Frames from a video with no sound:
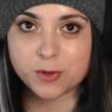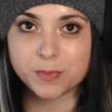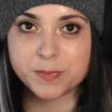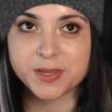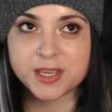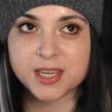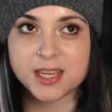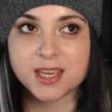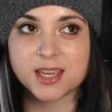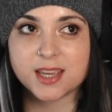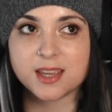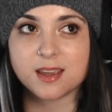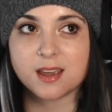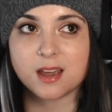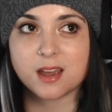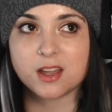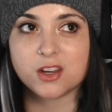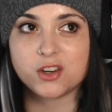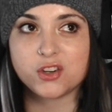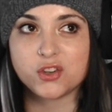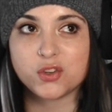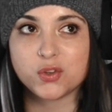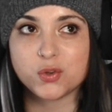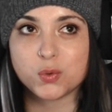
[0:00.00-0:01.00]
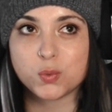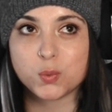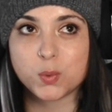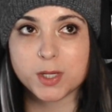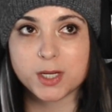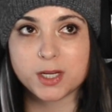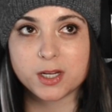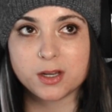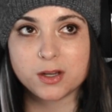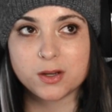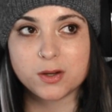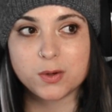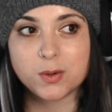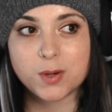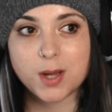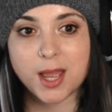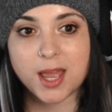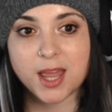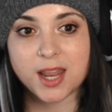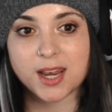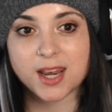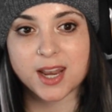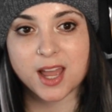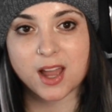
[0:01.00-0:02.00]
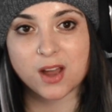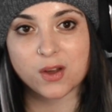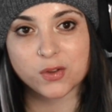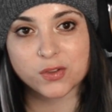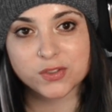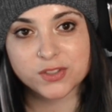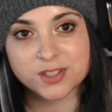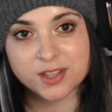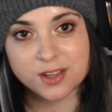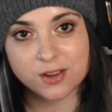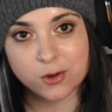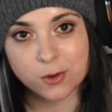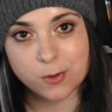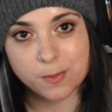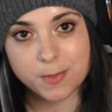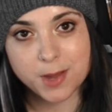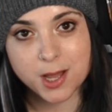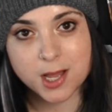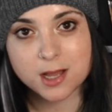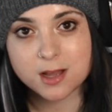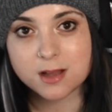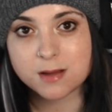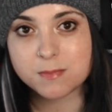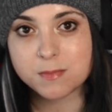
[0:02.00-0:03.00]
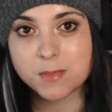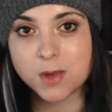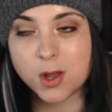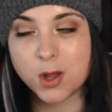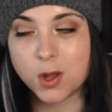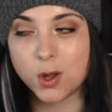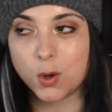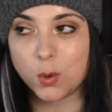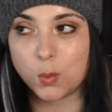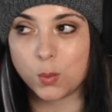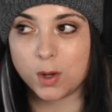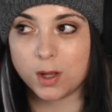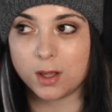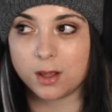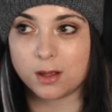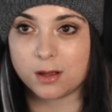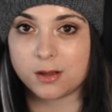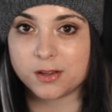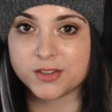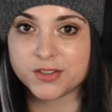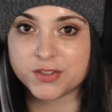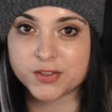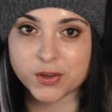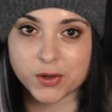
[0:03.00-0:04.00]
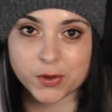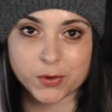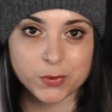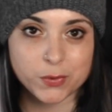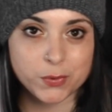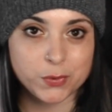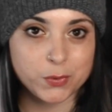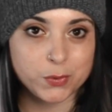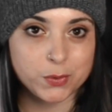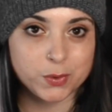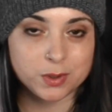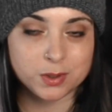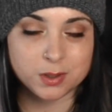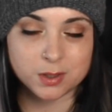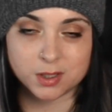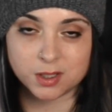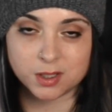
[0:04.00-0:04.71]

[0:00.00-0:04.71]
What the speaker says: being a new widow and now single mom while also